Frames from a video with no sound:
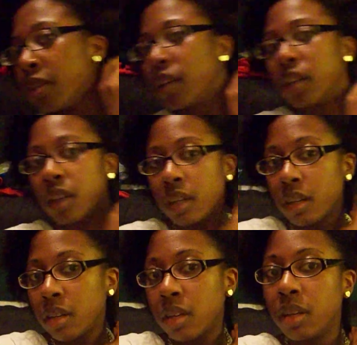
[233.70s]
it,
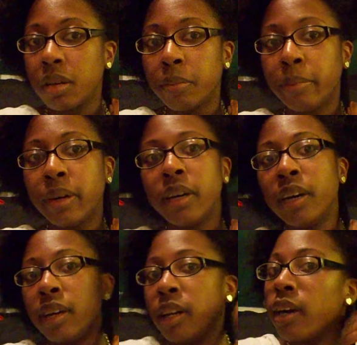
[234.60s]

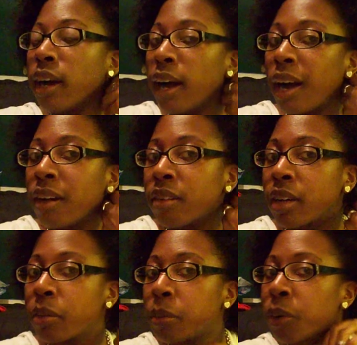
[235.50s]
but I'll
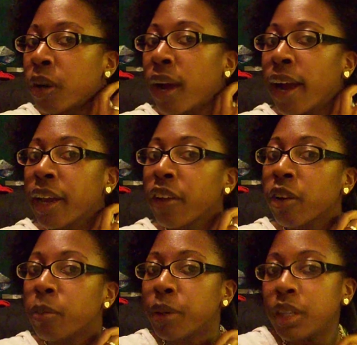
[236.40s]
get a more
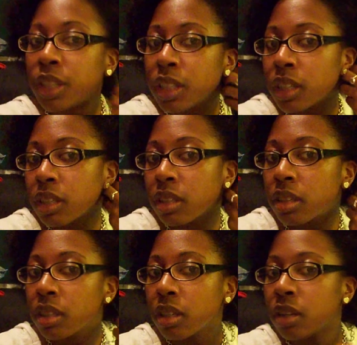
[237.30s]
accurate picture
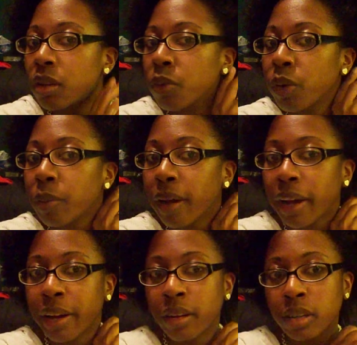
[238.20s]
when my
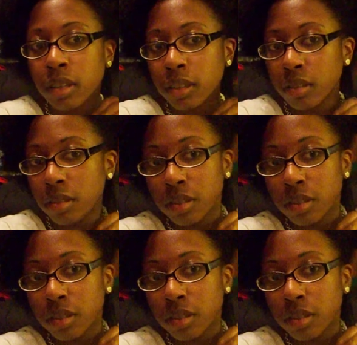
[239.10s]
hair is